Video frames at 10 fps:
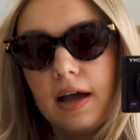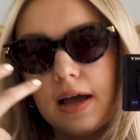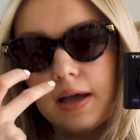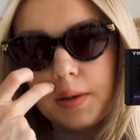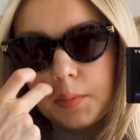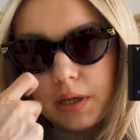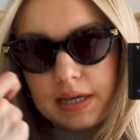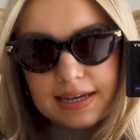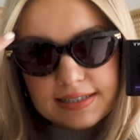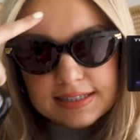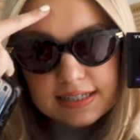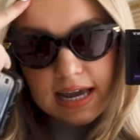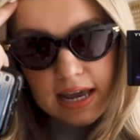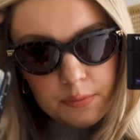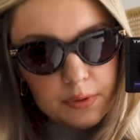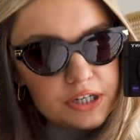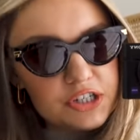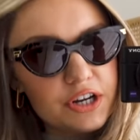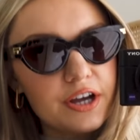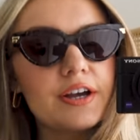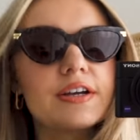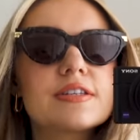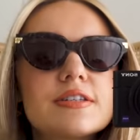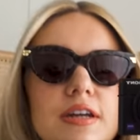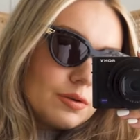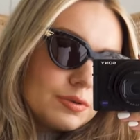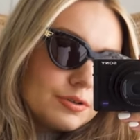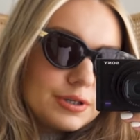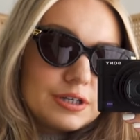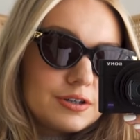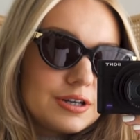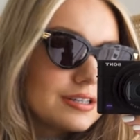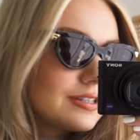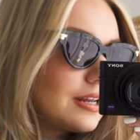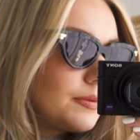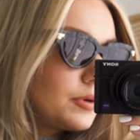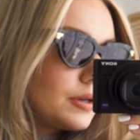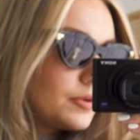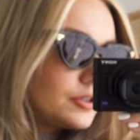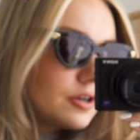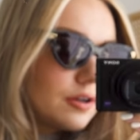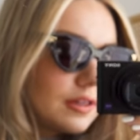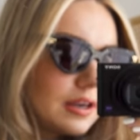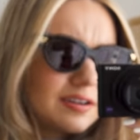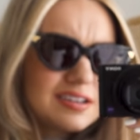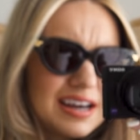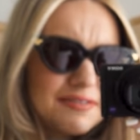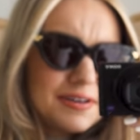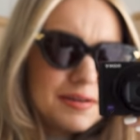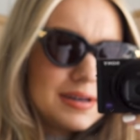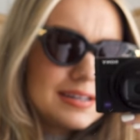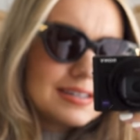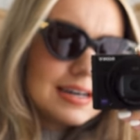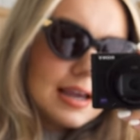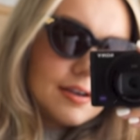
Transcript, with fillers: Um, yesterday we just, what did we do yesterday? Pretty much nothing. Did I film yesterday?